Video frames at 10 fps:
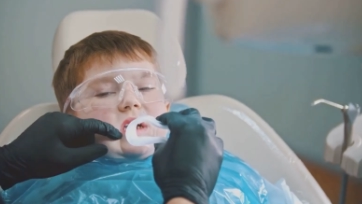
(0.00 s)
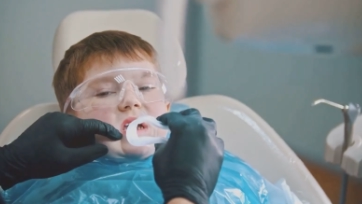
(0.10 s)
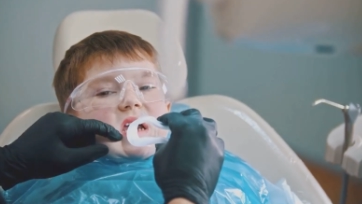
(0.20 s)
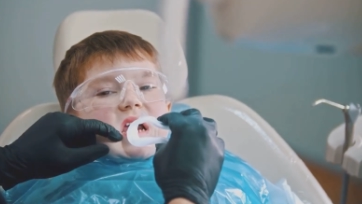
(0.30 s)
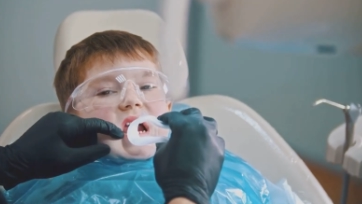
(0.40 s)

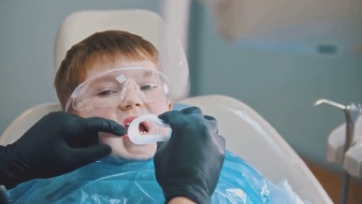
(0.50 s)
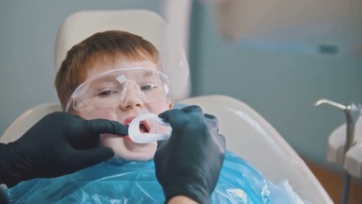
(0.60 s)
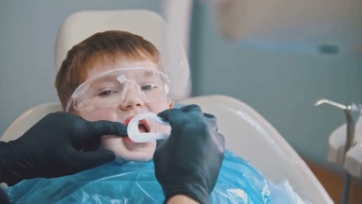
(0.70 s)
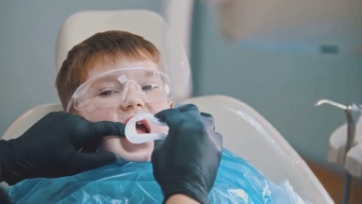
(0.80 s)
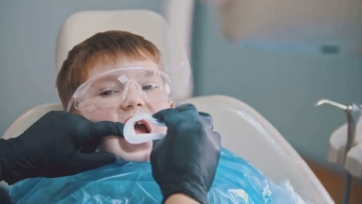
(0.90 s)
of
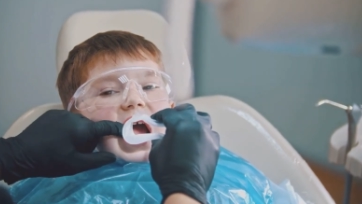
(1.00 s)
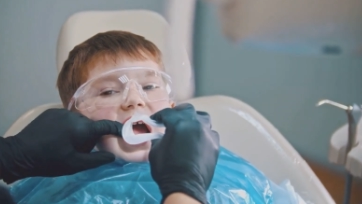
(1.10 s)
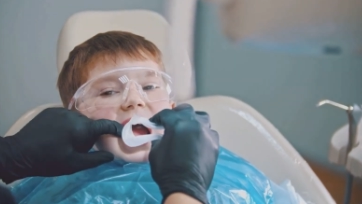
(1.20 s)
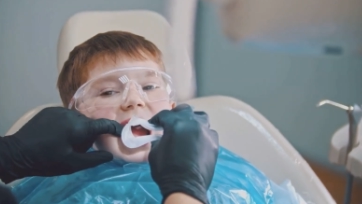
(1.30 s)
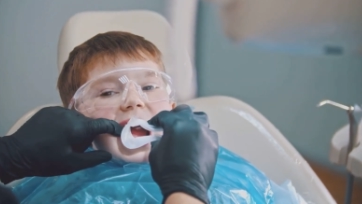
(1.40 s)
bruxism is
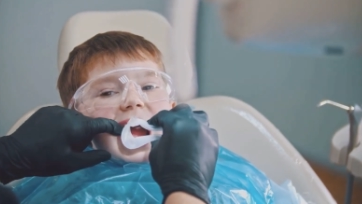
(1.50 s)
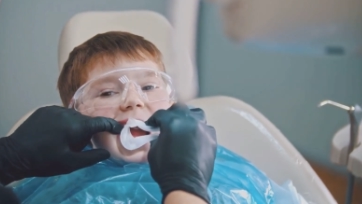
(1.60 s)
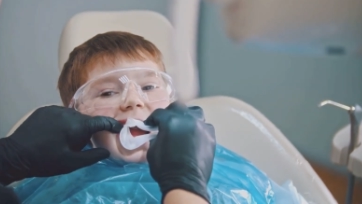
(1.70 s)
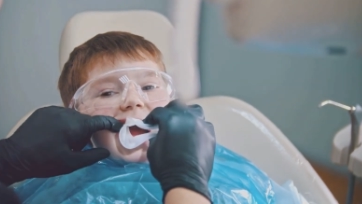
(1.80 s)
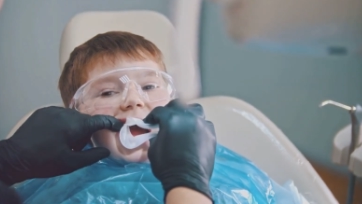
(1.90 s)
confirmed,
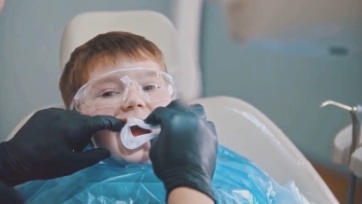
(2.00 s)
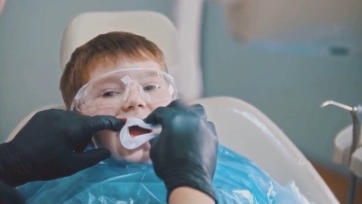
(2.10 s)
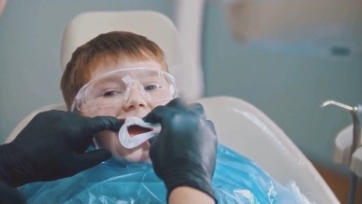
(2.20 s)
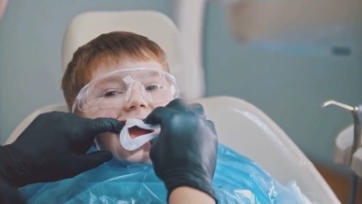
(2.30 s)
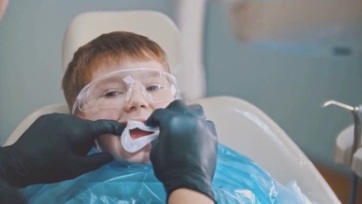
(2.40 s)
a
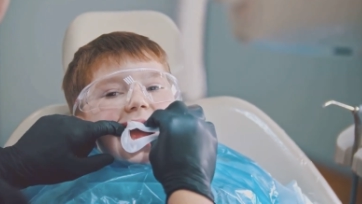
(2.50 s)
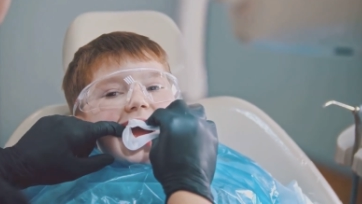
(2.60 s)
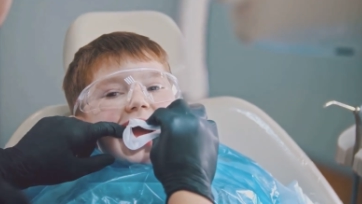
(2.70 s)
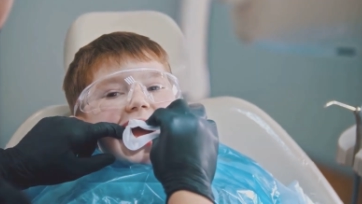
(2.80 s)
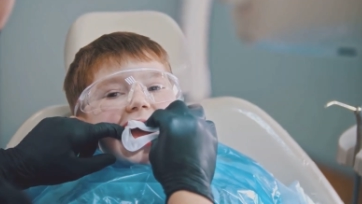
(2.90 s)
variety of
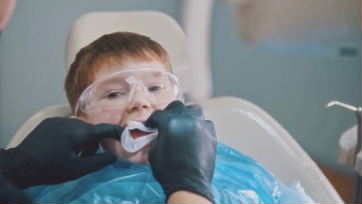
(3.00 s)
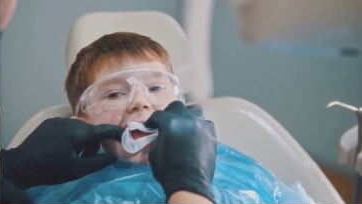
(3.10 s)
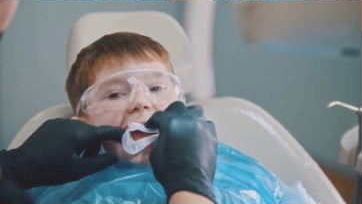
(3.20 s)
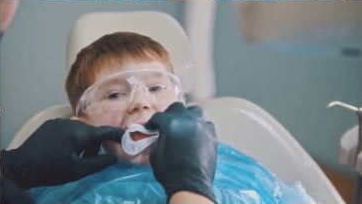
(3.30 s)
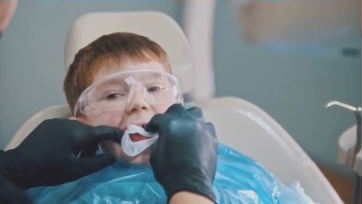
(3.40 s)
treatment
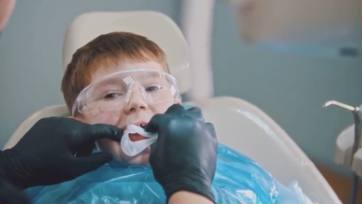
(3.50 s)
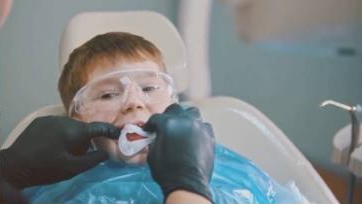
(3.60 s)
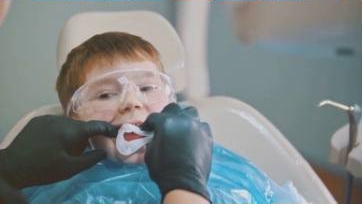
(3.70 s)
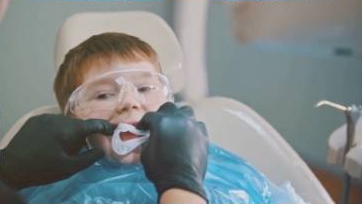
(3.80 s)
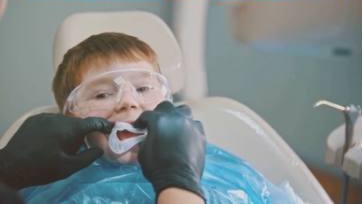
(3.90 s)
options can
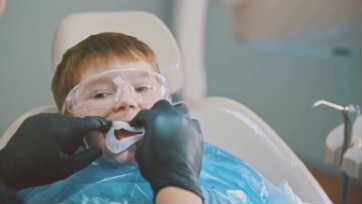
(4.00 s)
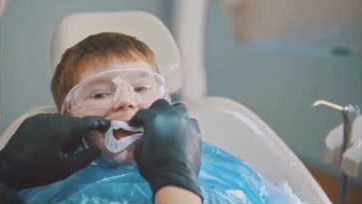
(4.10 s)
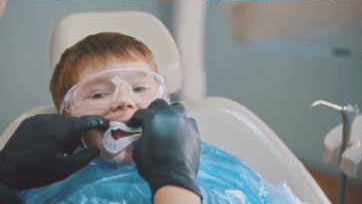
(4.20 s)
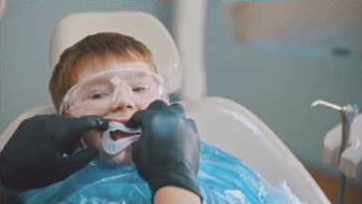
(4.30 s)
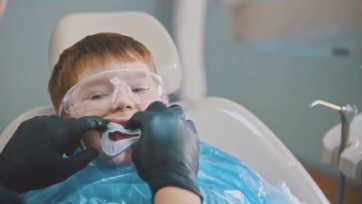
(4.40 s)
be
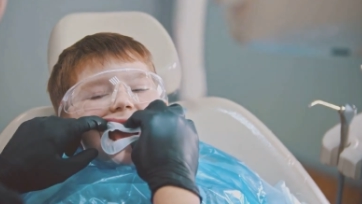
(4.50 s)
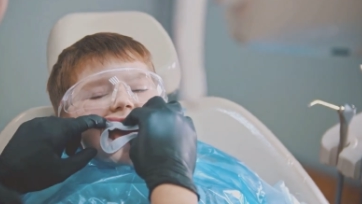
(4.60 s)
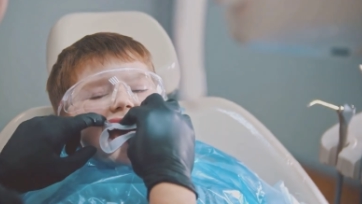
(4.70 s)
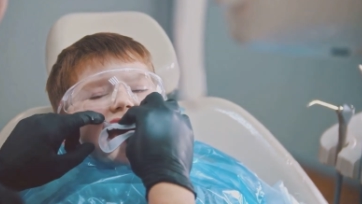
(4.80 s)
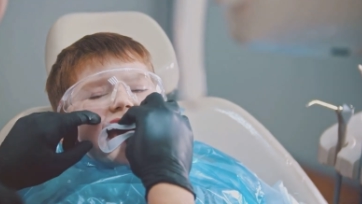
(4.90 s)
explored.
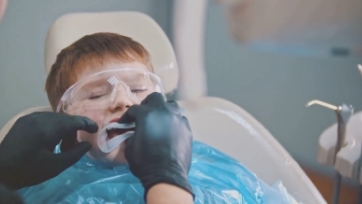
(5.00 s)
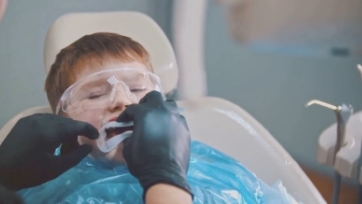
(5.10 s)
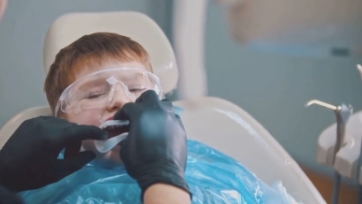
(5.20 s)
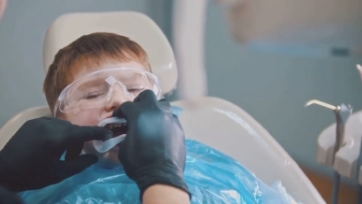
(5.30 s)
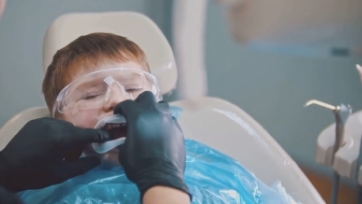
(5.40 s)
Medical
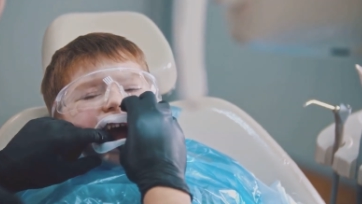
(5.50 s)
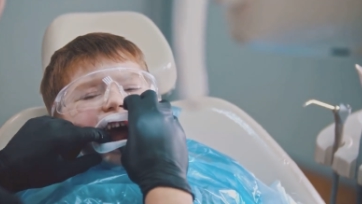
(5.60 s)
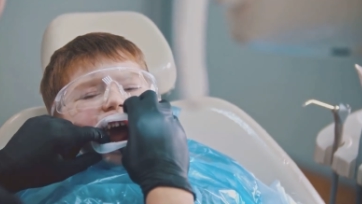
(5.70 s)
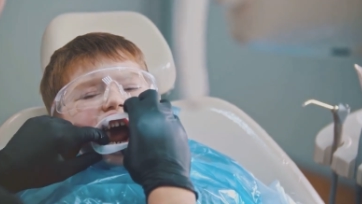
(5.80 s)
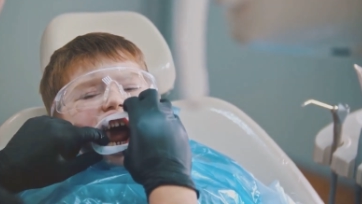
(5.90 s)

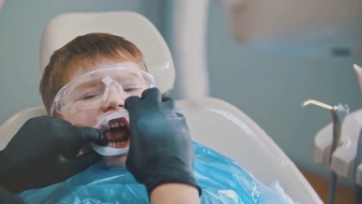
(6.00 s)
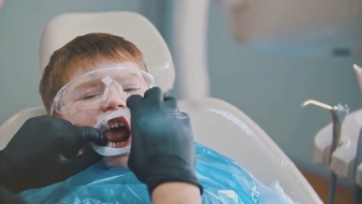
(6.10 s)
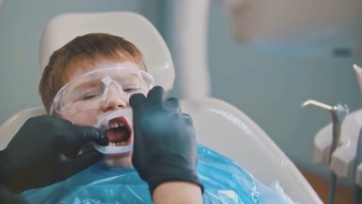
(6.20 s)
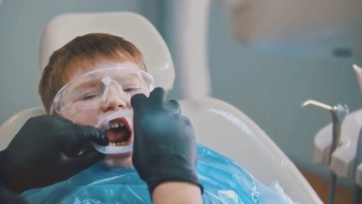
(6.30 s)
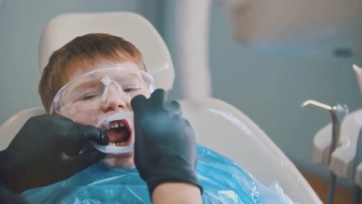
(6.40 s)
interventions often
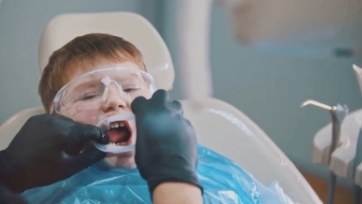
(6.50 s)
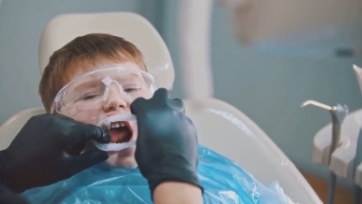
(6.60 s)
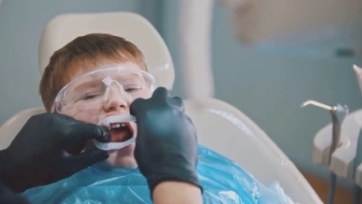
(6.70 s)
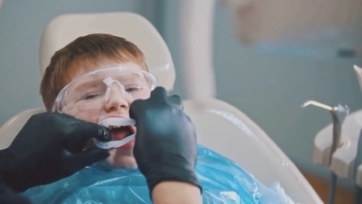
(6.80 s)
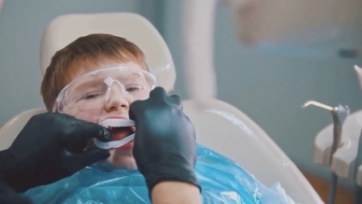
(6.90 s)
involve
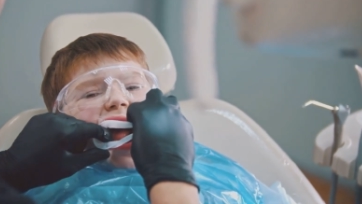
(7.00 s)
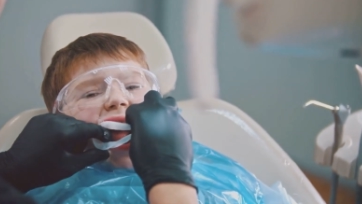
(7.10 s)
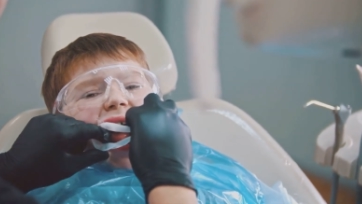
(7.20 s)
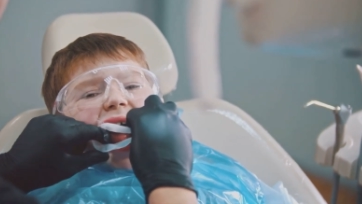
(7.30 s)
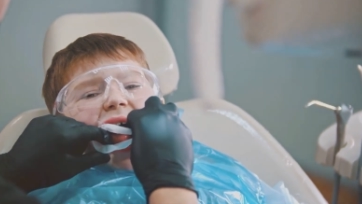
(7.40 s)
dental
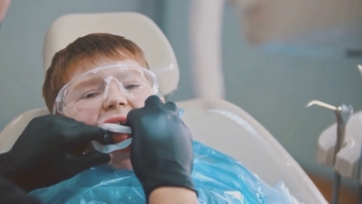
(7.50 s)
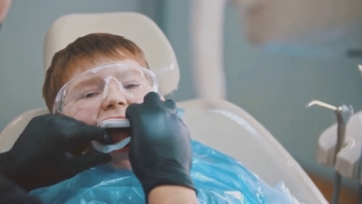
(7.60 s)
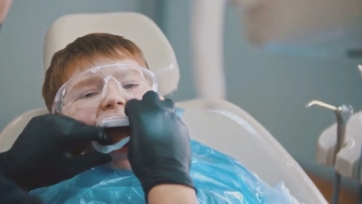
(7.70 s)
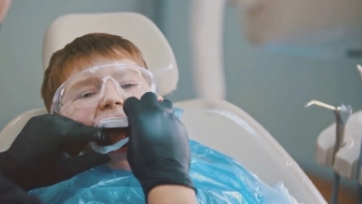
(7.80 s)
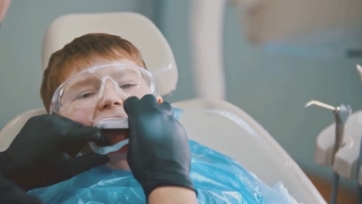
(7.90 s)
approaches such as